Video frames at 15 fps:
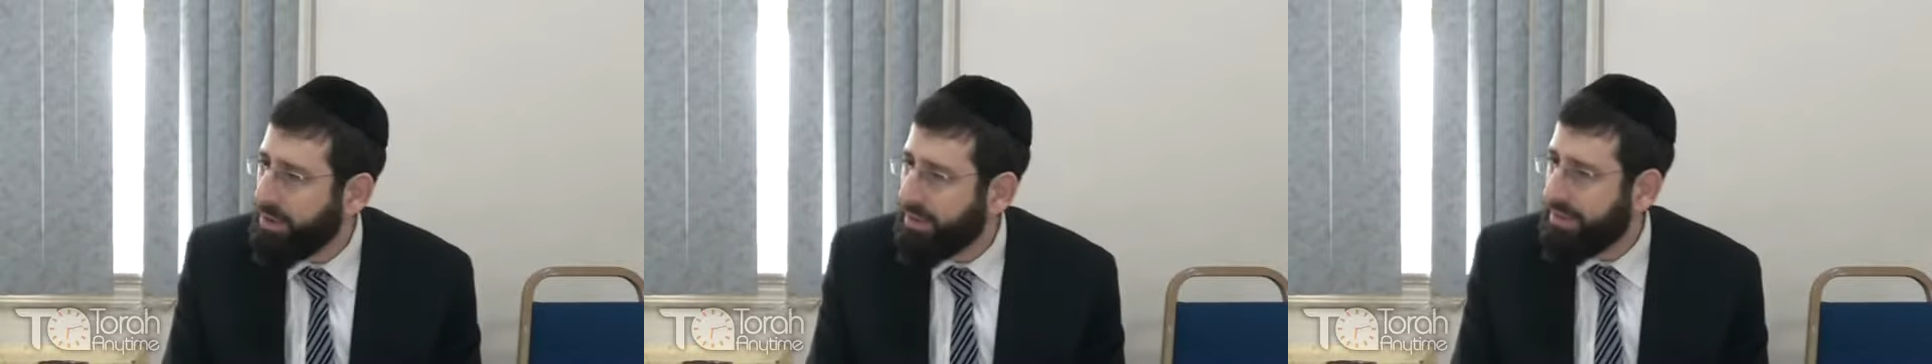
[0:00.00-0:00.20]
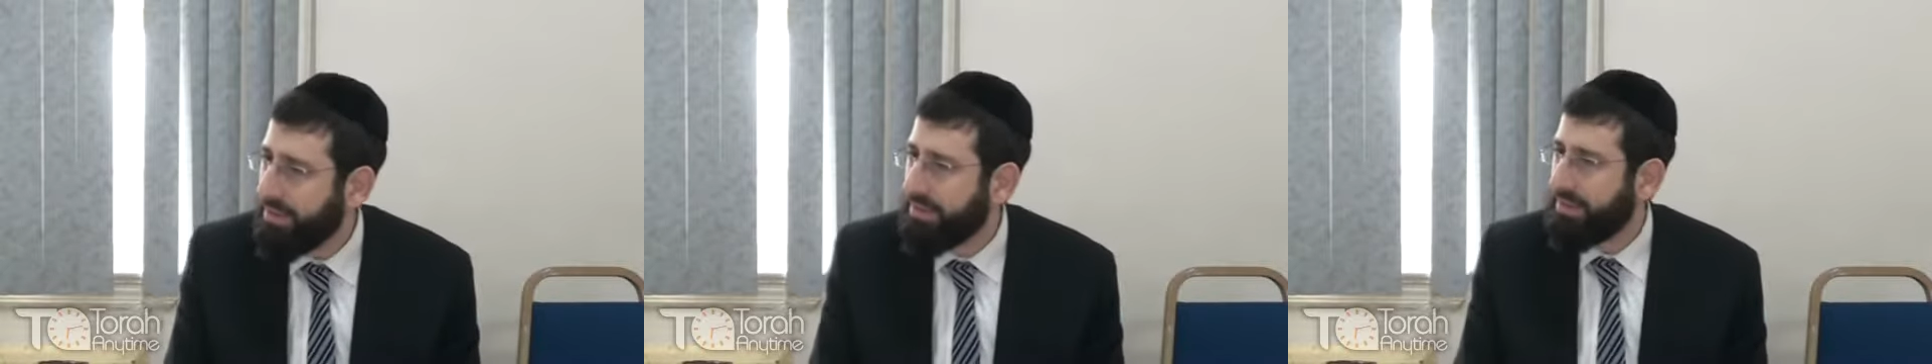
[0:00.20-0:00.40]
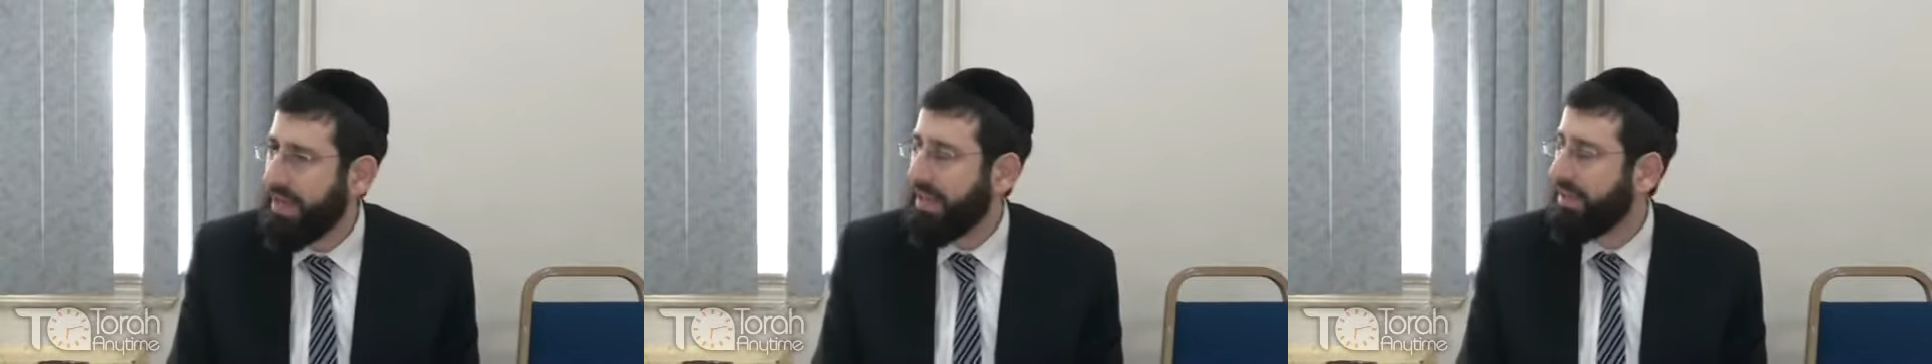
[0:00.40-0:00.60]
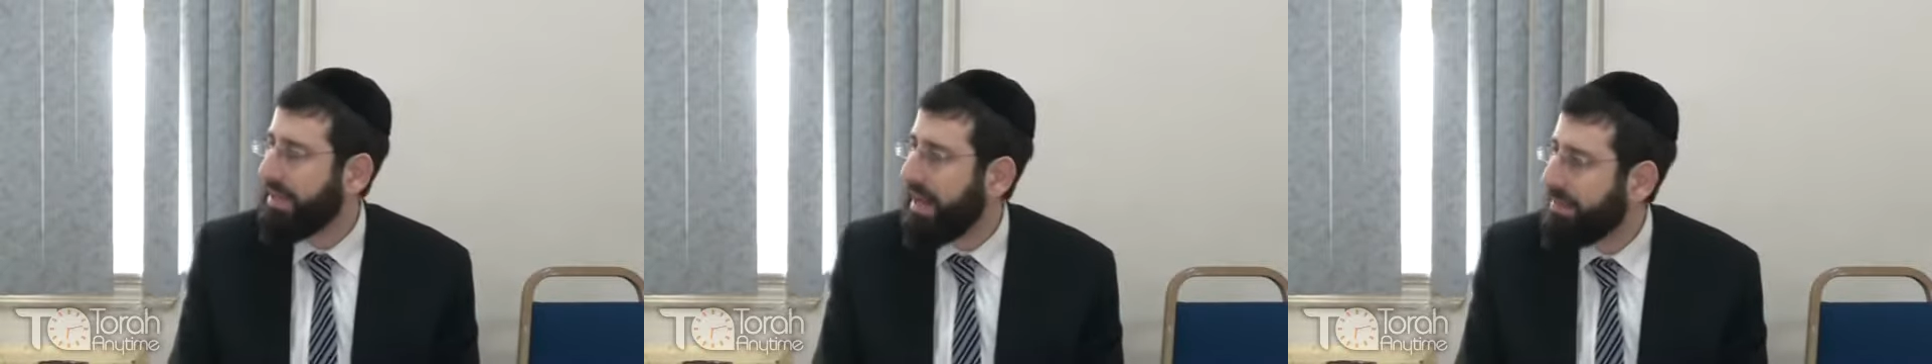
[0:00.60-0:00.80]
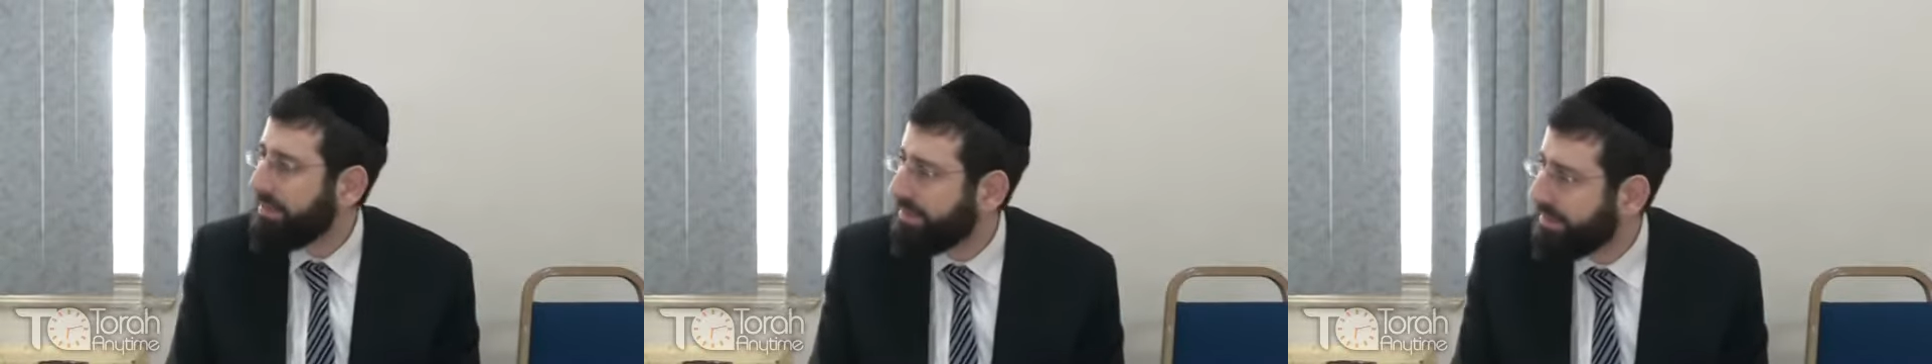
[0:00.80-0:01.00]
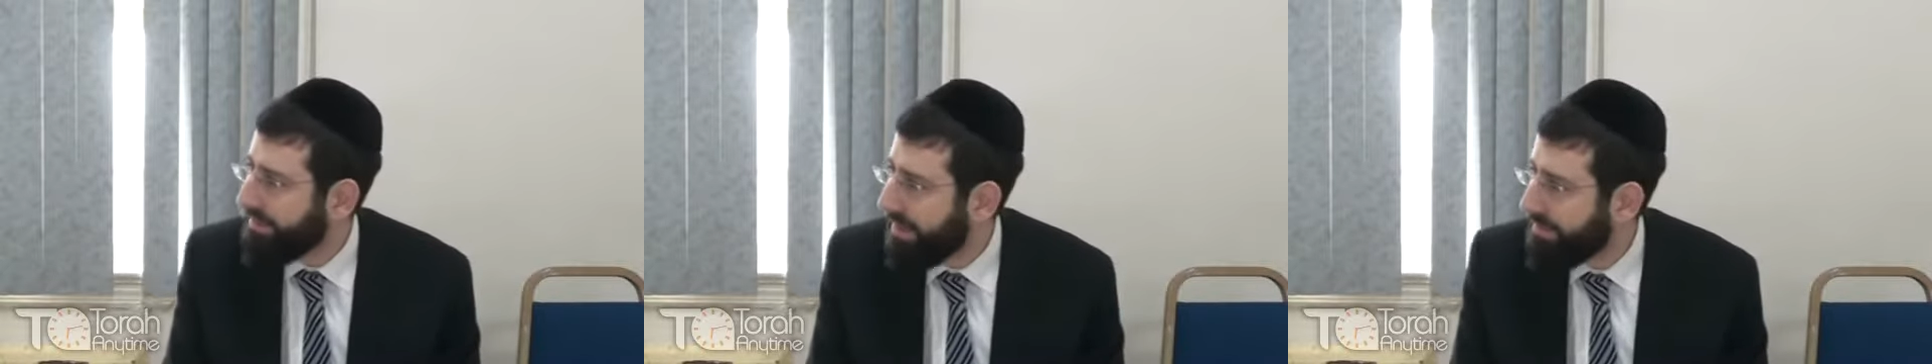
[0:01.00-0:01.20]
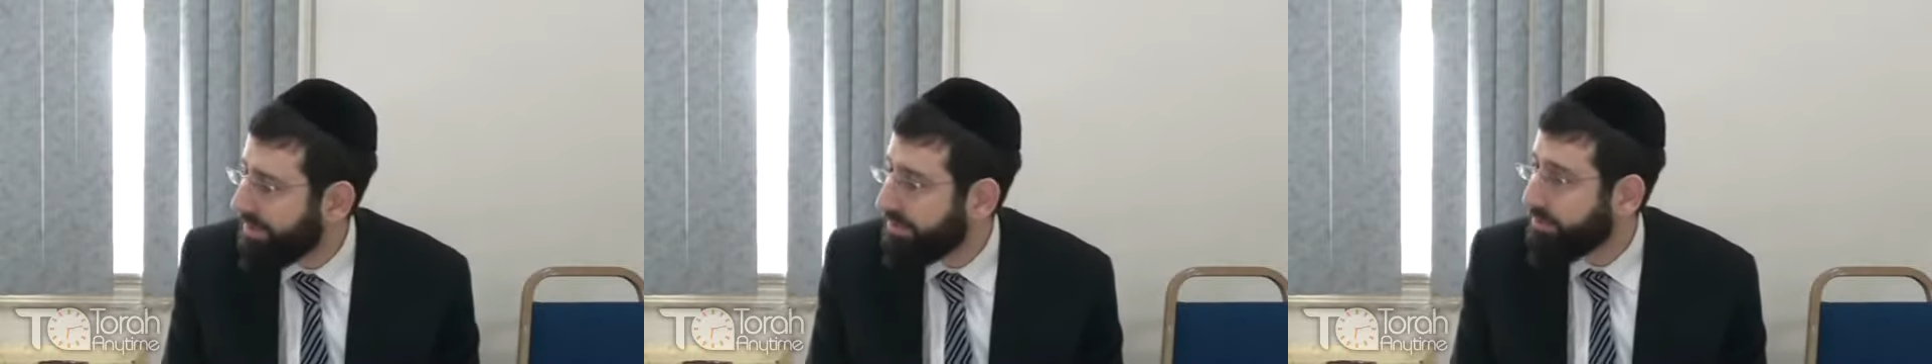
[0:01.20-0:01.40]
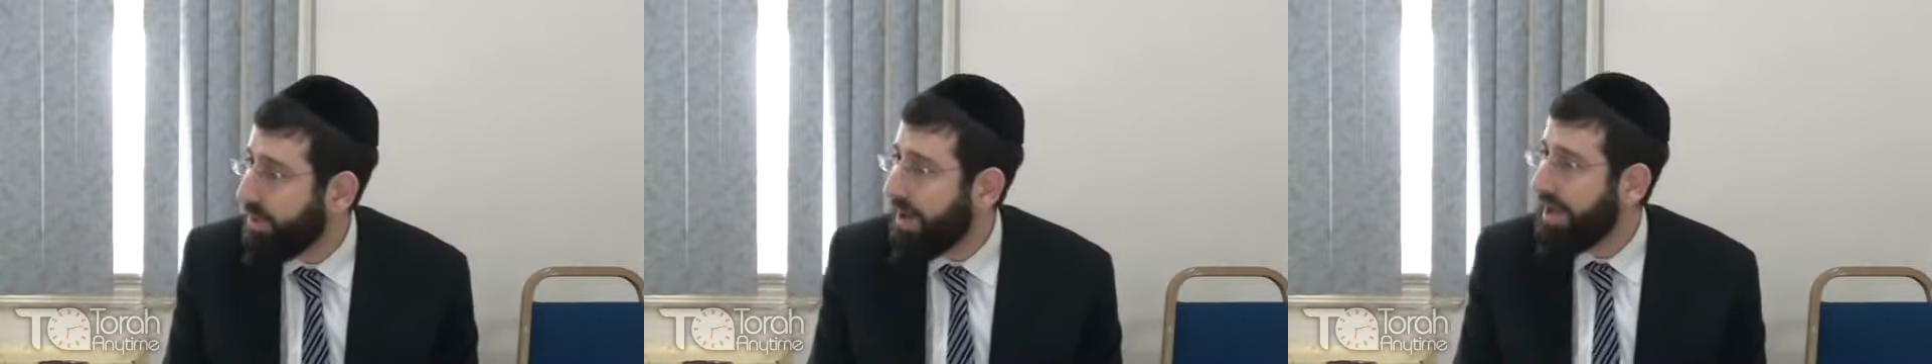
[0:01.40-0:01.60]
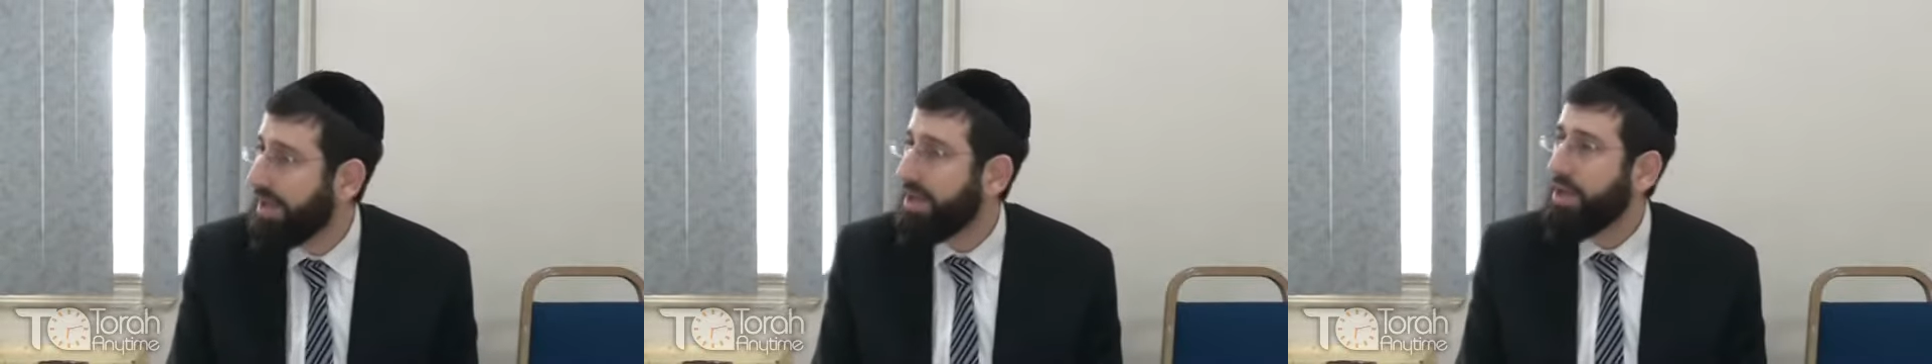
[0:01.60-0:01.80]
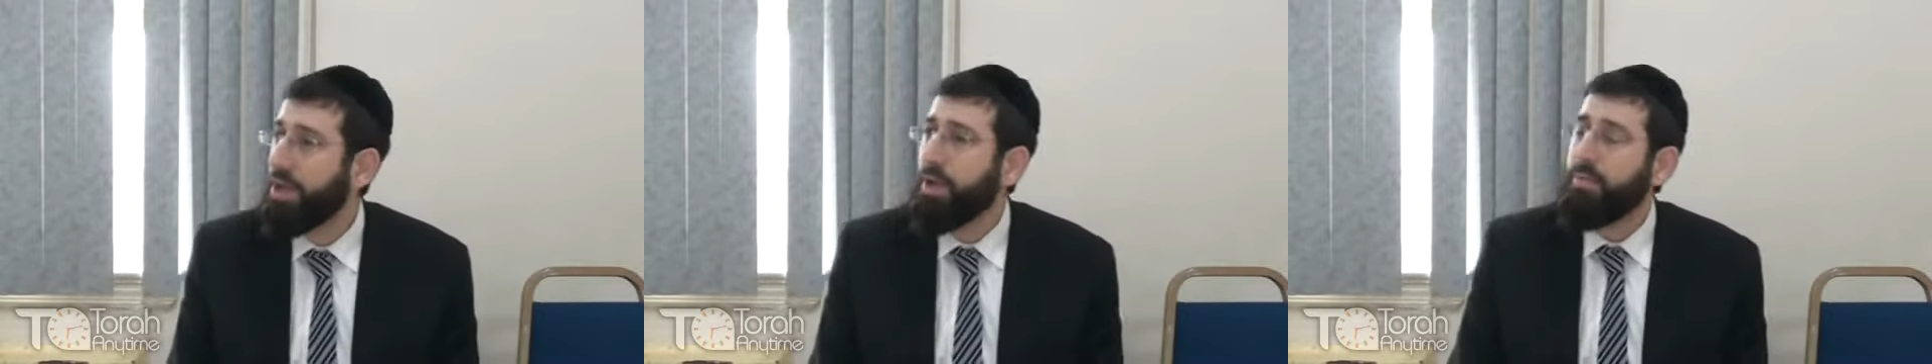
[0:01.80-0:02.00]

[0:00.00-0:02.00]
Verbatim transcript: go within Dalit Amos of Amos. Why?